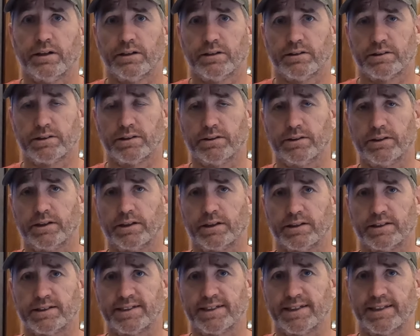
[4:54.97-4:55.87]
So you
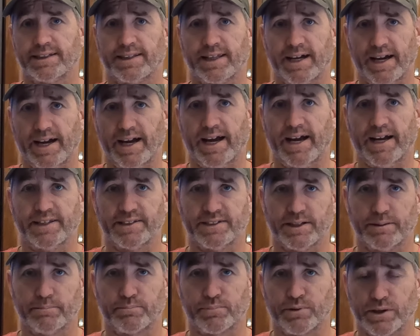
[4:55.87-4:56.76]
can see that
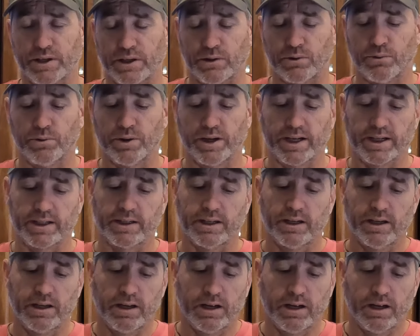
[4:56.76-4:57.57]
adds up pretty quick.